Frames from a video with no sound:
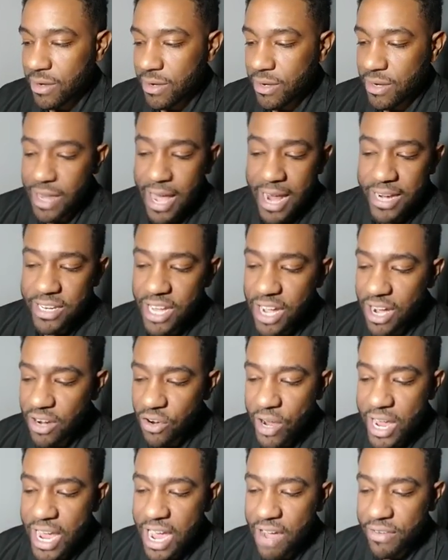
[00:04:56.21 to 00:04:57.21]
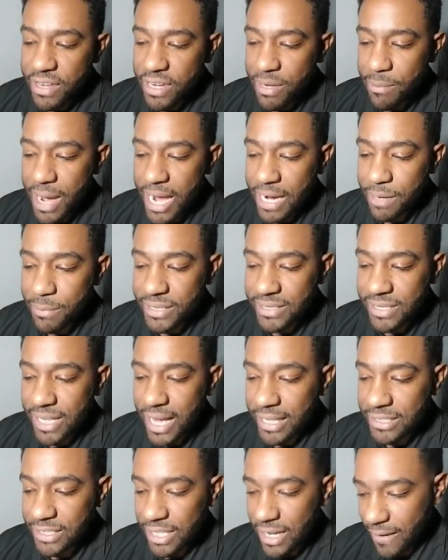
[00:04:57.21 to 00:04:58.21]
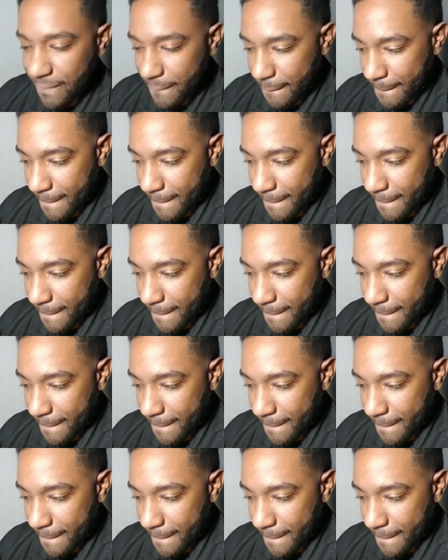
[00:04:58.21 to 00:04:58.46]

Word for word: A lot of y'all don't have anybody beside y'all.